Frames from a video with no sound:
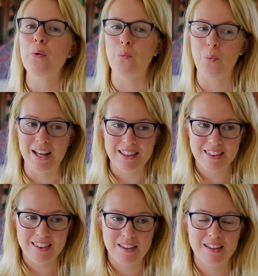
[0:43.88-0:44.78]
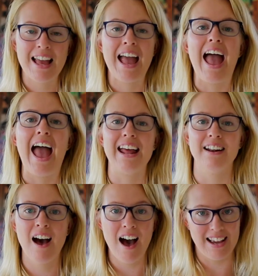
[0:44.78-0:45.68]
width,
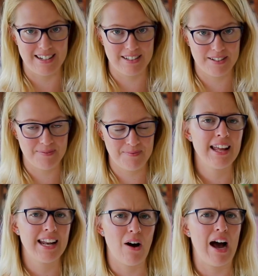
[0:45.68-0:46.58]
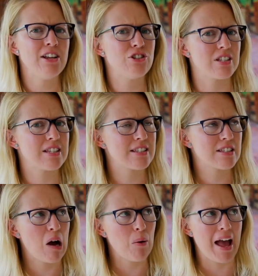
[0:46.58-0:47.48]
and height. Now, I just
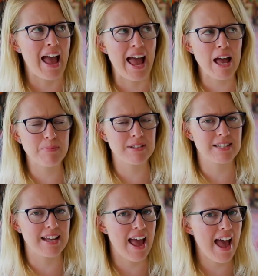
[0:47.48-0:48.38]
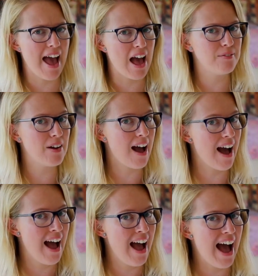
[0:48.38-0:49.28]
so happen to have
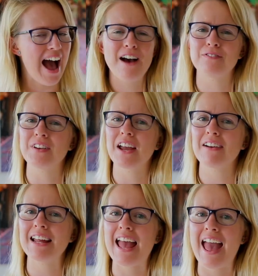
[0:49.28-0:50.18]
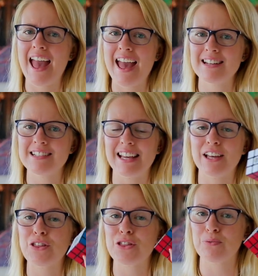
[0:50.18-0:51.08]
a very
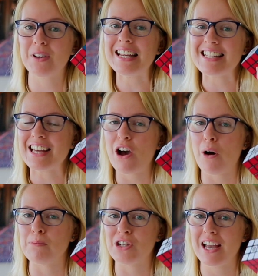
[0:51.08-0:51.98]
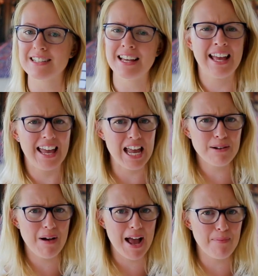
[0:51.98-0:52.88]
handy three D object in
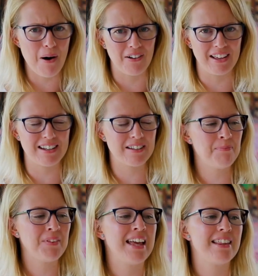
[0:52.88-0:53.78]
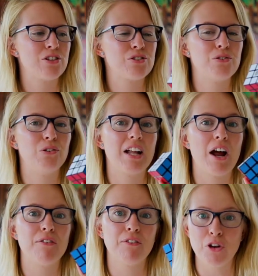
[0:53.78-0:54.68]
my pocket. This is called
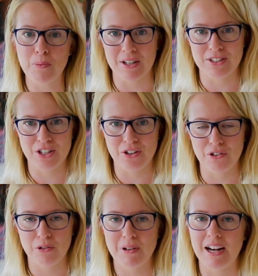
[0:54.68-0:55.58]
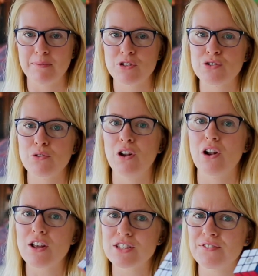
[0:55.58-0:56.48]
a Rubik's Cube, and I'm sure
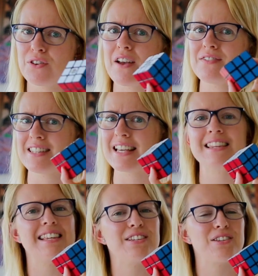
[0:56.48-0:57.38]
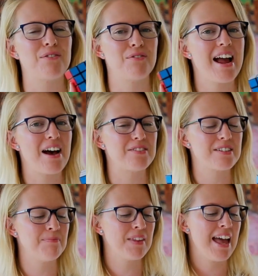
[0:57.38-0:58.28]
lots of you have seen these around.